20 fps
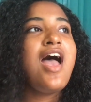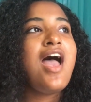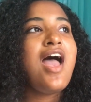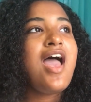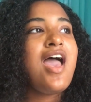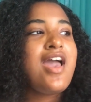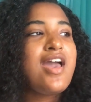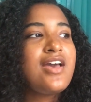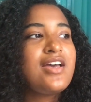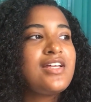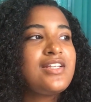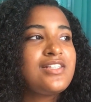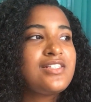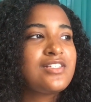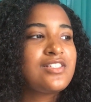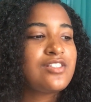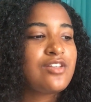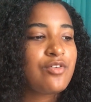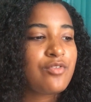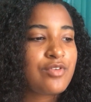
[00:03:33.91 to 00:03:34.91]

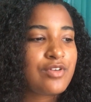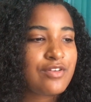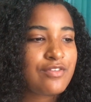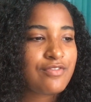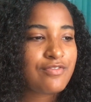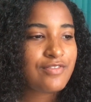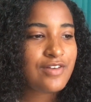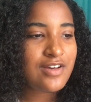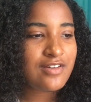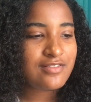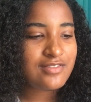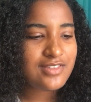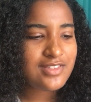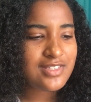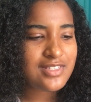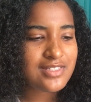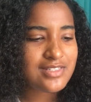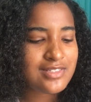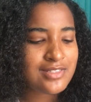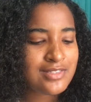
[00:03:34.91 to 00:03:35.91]
And so we felt
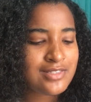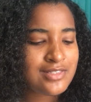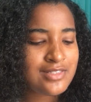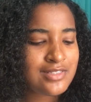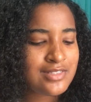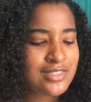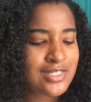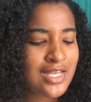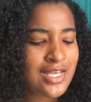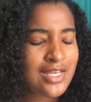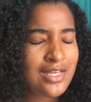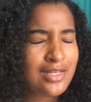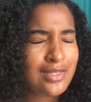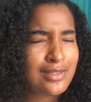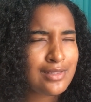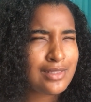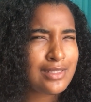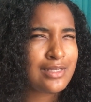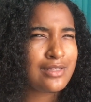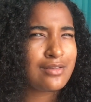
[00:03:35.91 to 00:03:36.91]
this
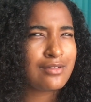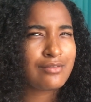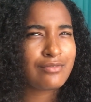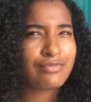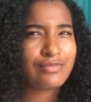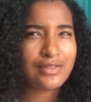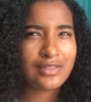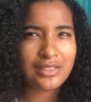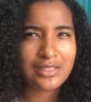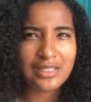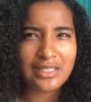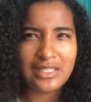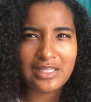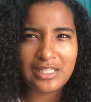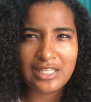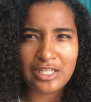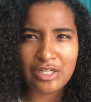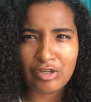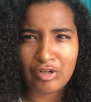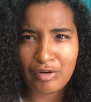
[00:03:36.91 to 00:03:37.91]
tingling
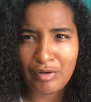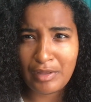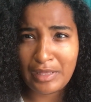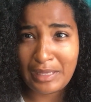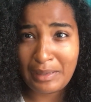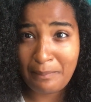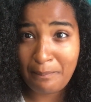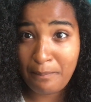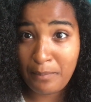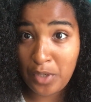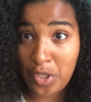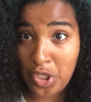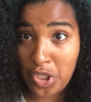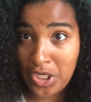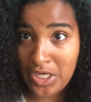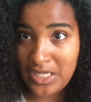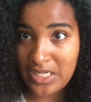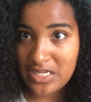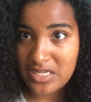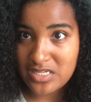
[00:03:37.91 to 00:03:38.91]
feeling in our, like a
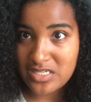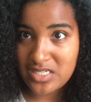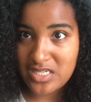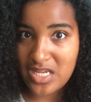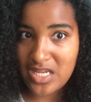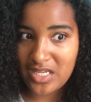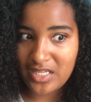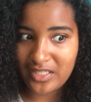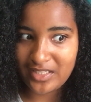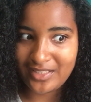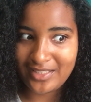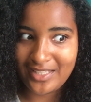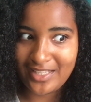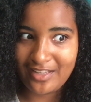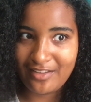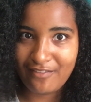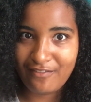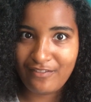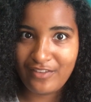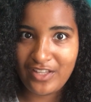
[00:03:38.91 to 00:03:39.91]
burning,
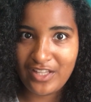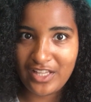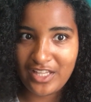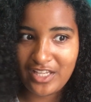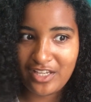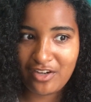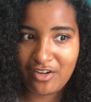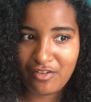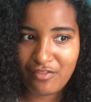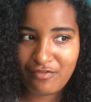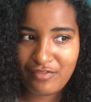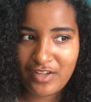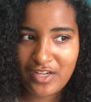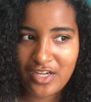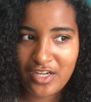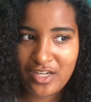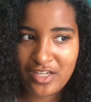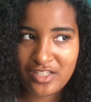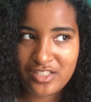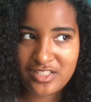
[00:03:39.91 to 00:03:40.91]
tingling feeling in our
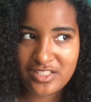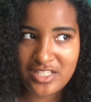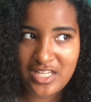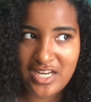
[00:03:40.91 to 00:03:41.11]
fingers,